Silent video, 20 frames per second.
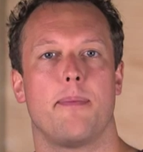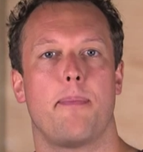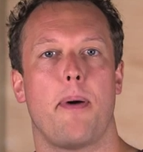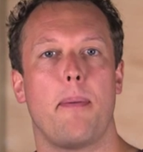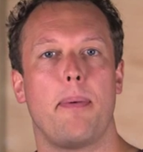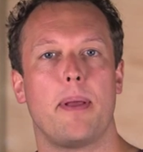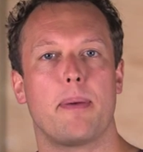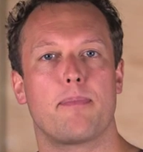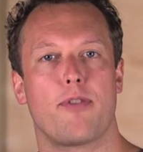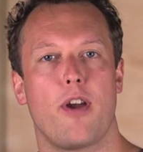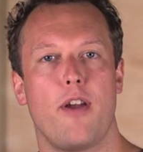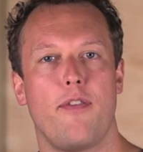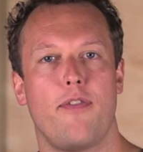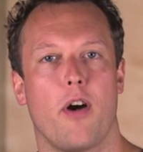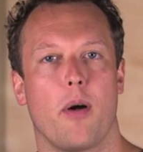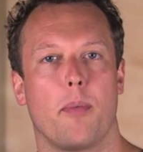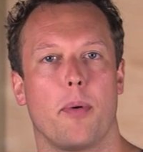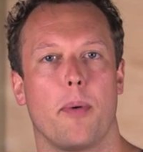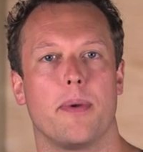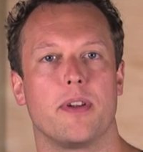The Public
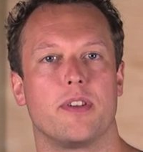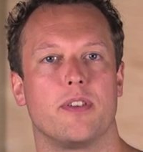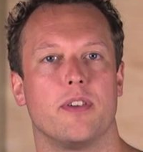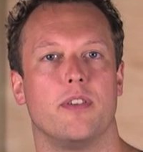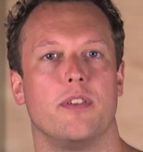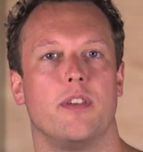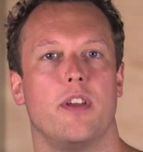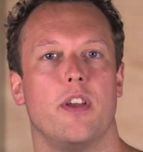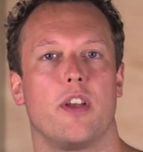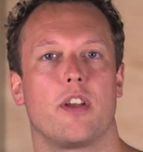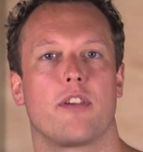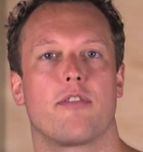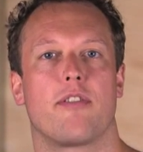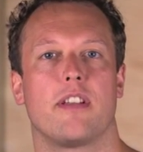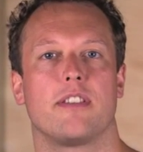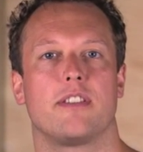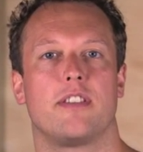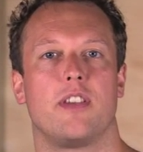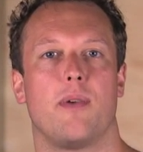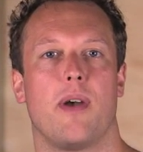Profile permission
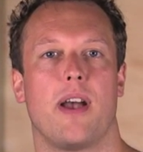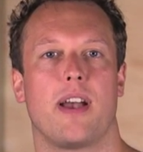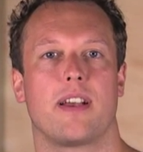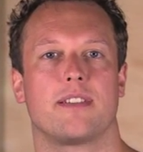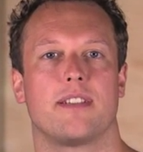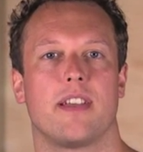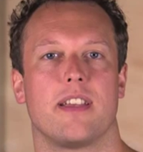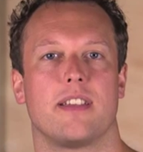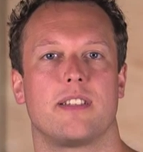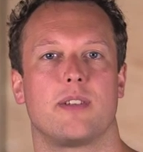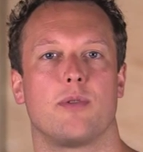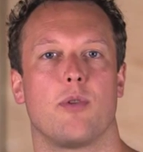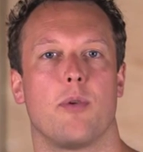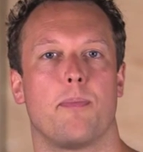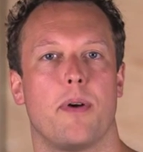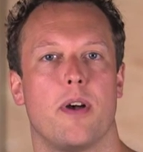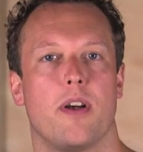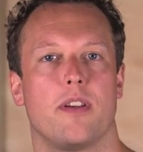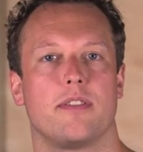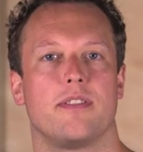grants you access to a
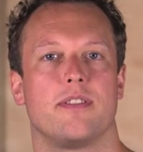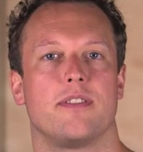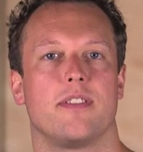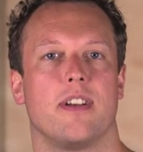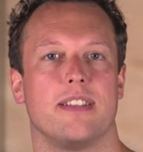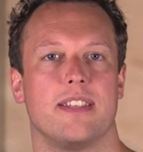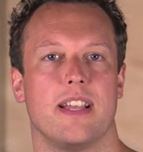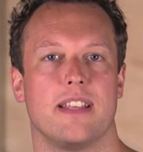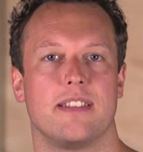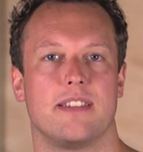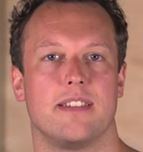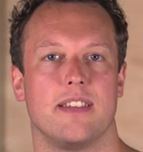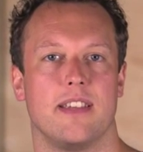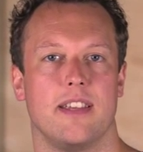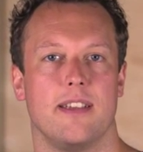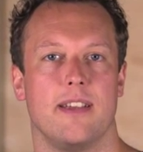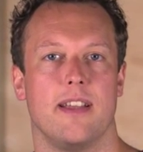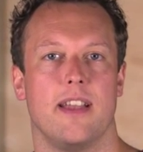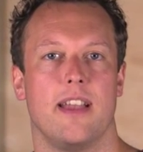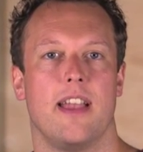person's
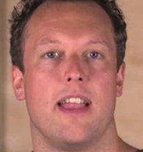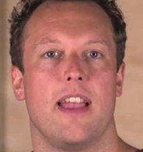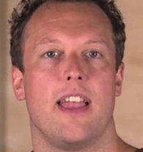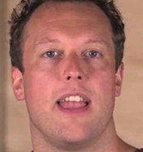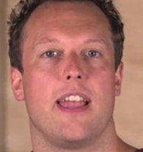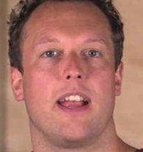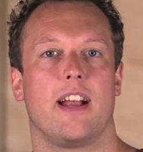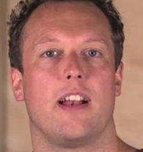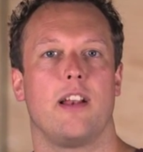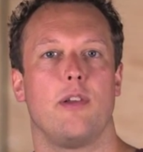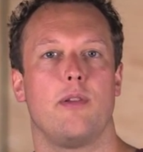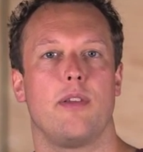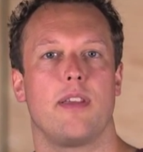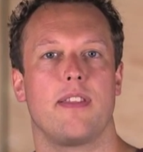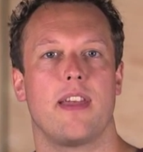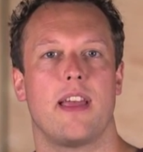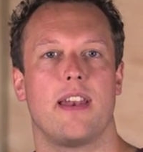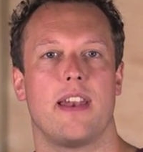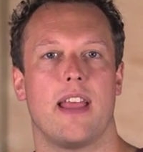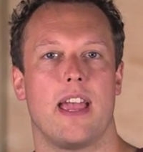identity,
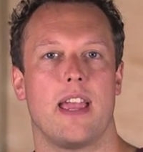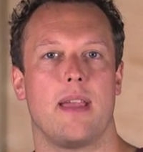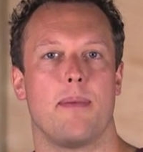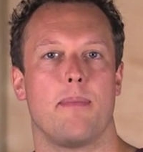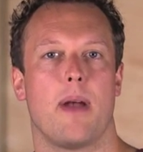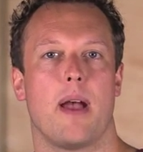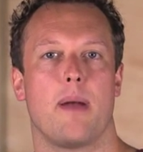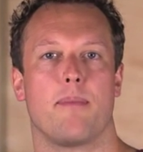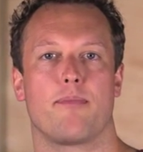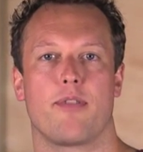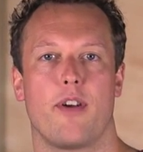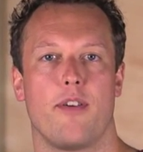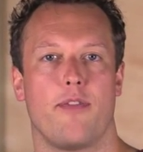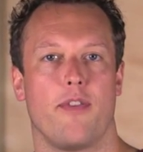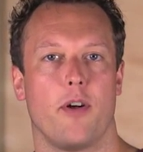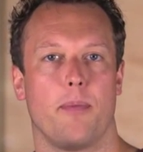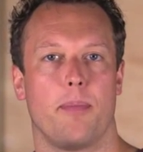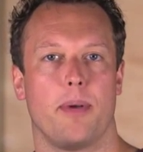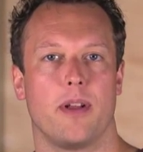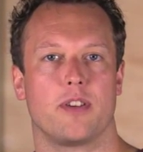including their name and
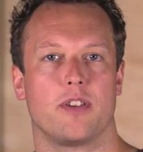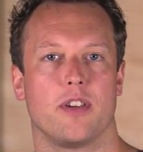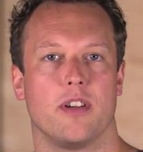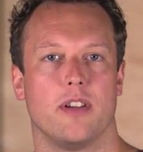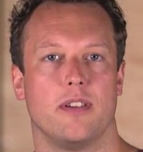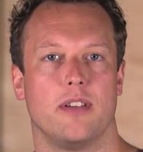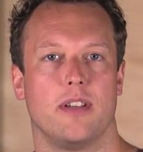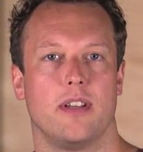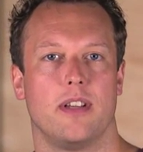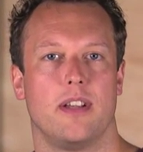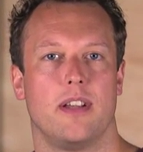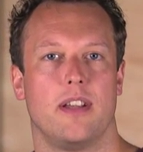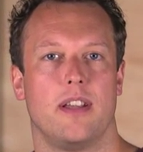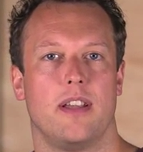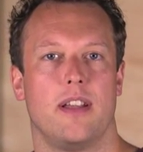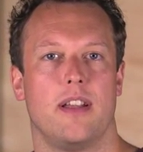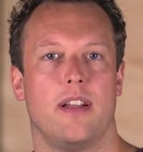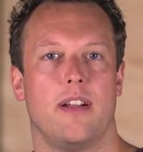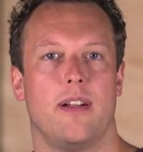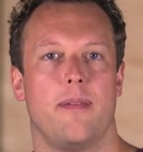profile picture.
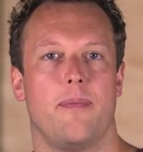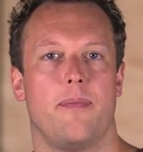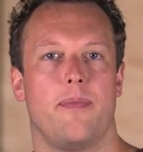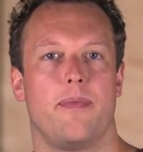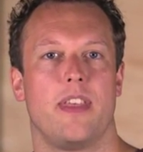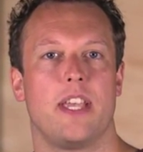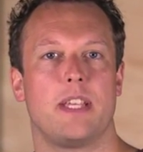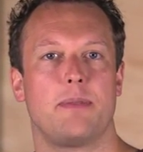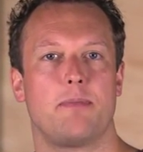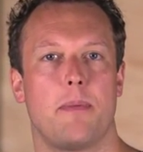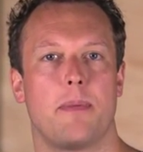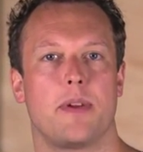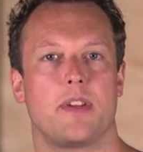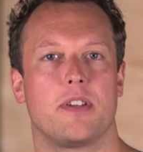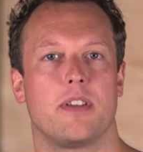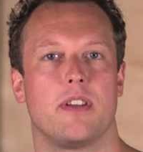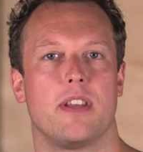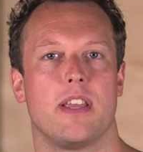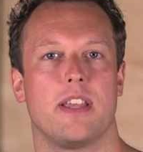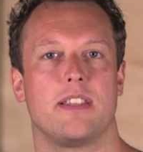This
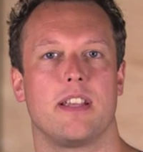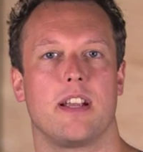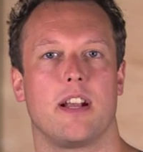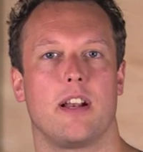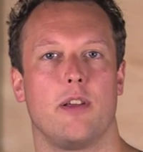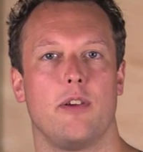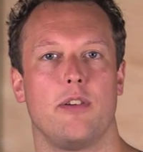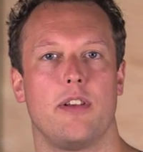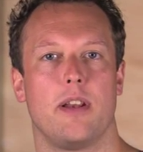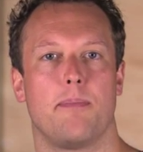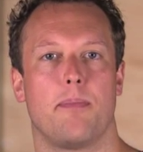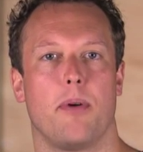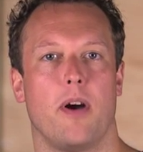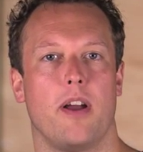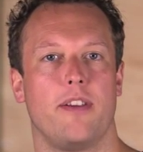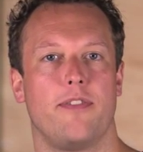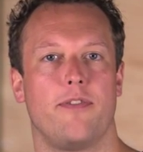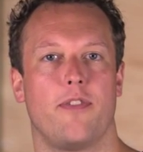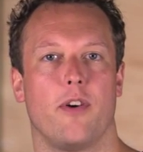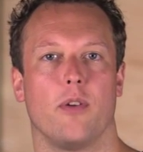permission is included
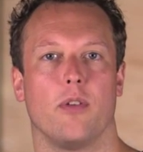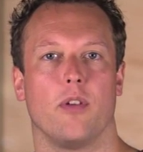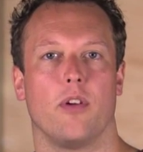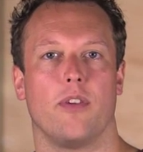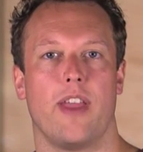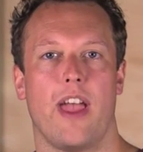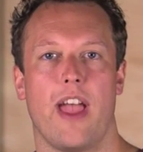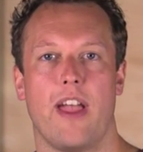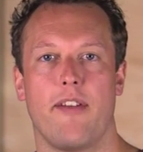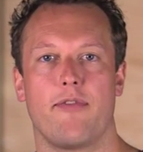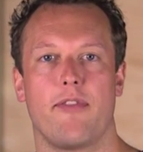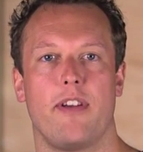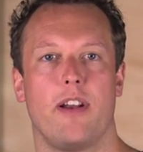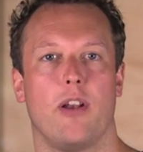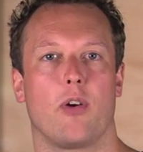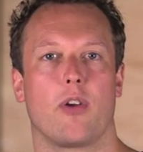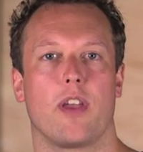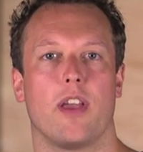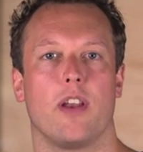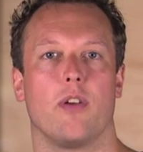by default on every
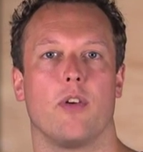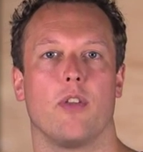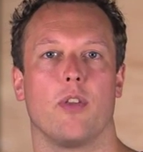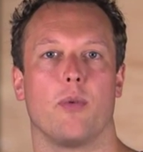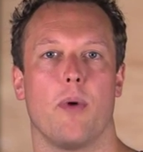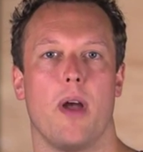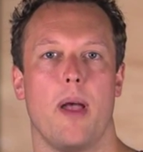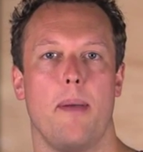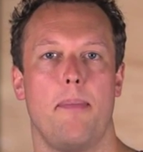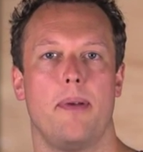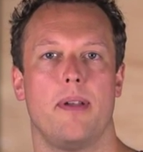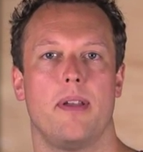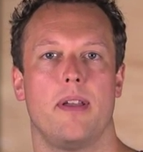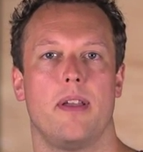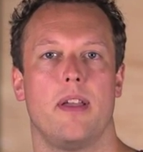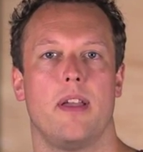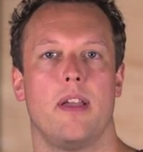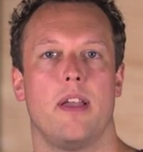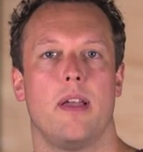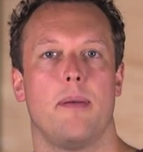login on the web,
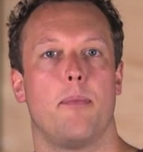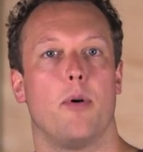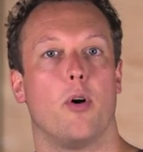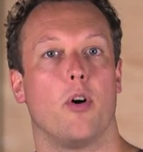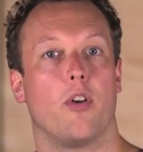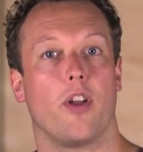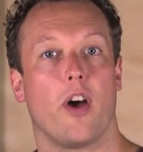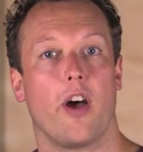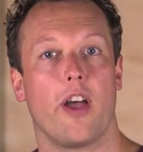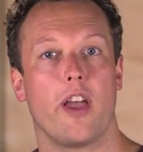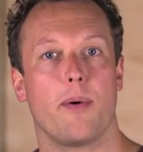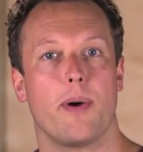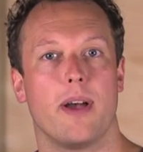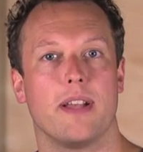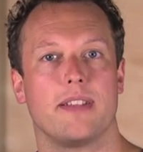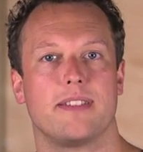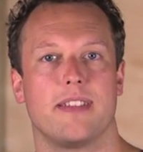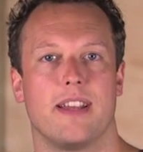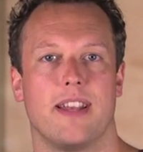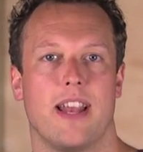but on
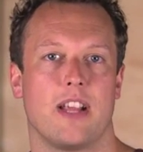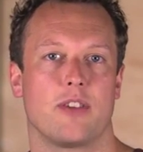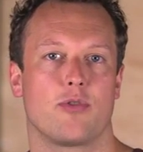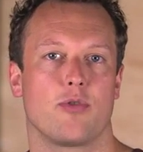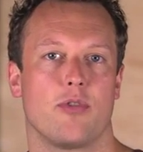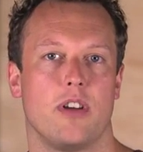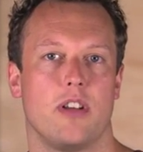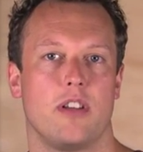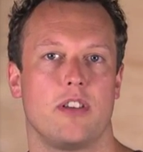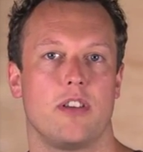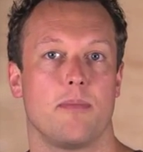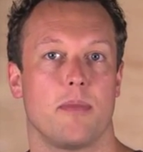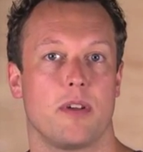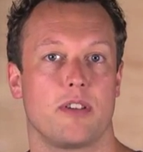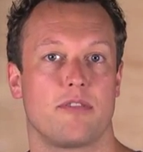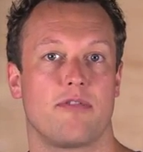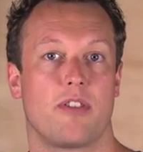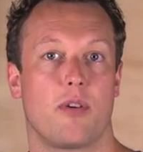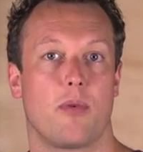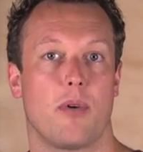iOS and Android, you
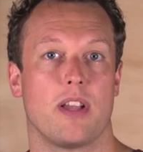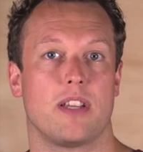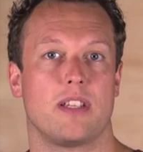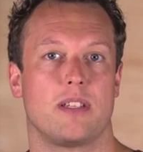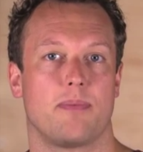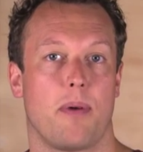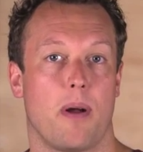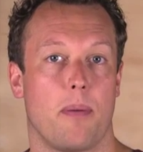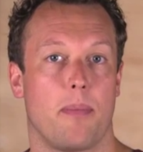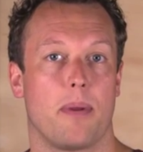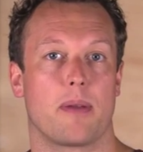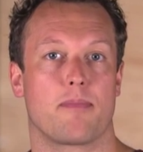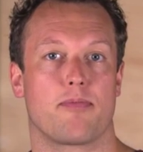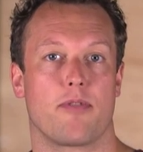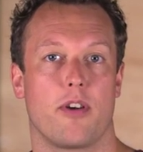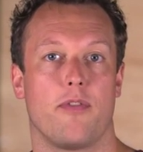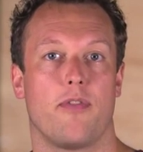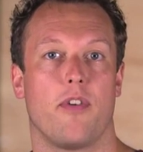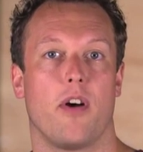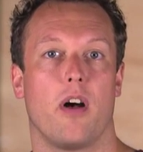must request Public
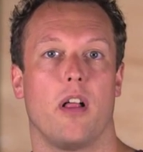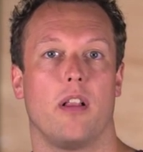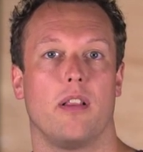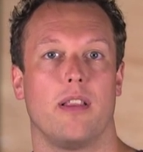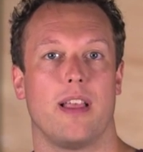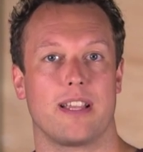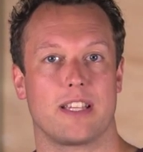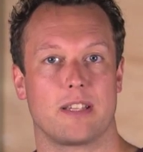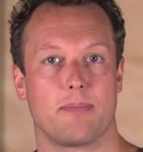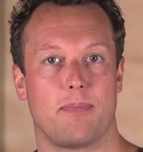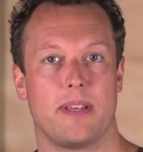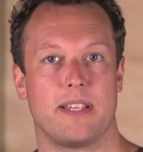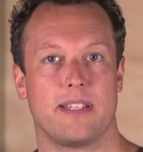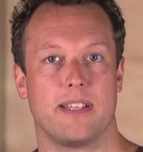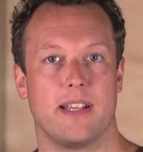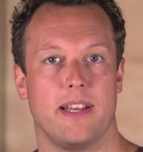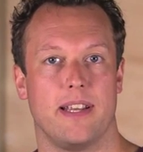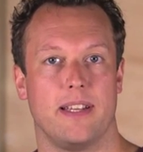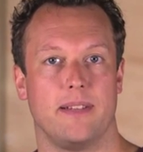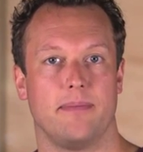Profile
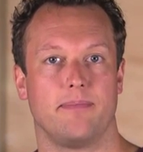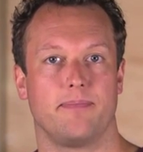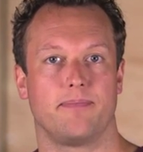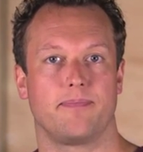explicitly.